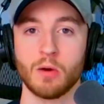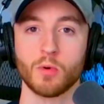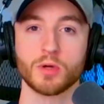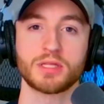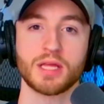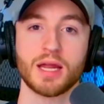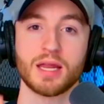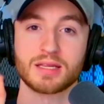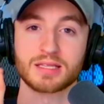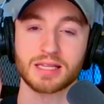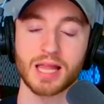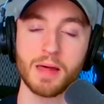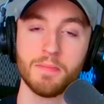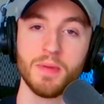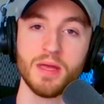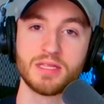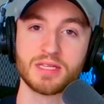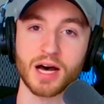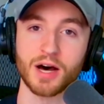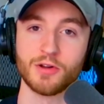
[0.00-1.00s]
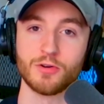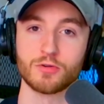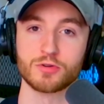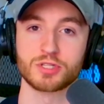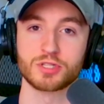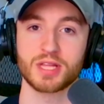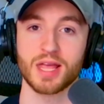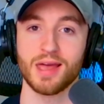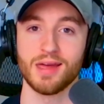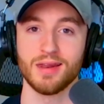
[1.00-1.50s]
what that has led me to
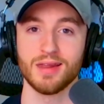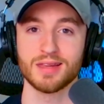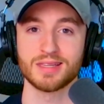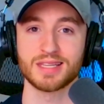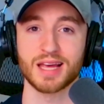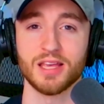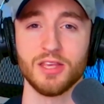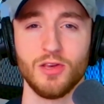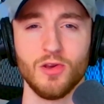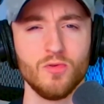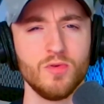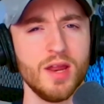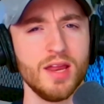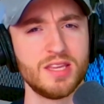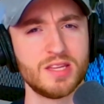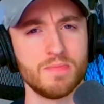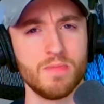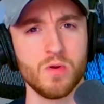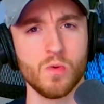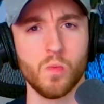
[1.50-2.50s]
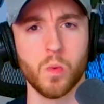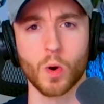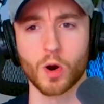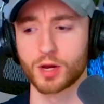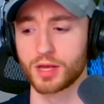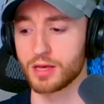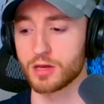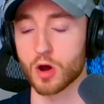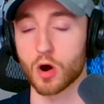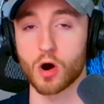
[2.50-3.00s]
understand is that you need to be
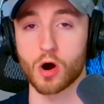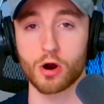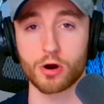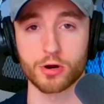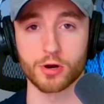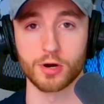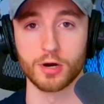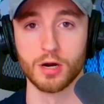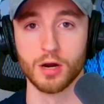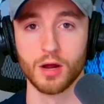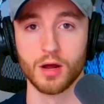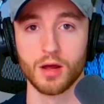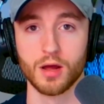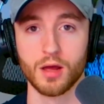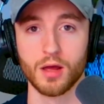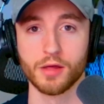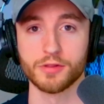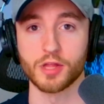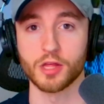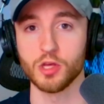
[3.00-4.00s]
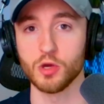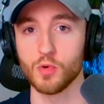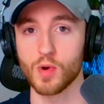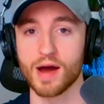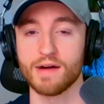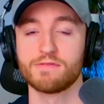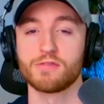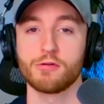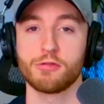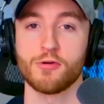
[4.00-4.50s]
working harder than you
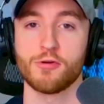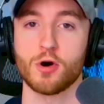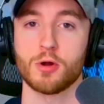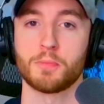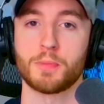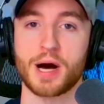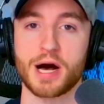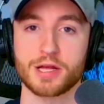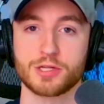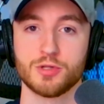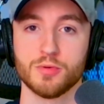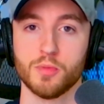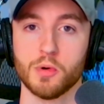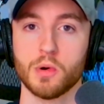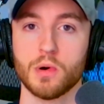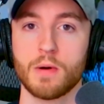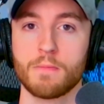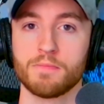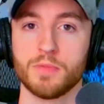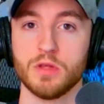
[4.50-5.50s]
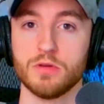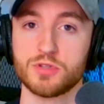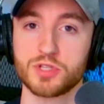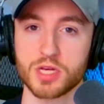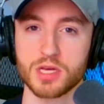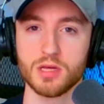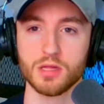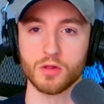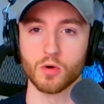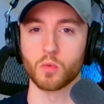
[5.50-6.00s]
ever thought possible. You
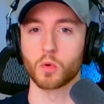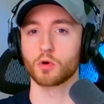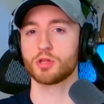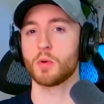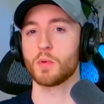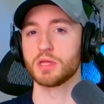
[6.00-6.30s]
see, the world that we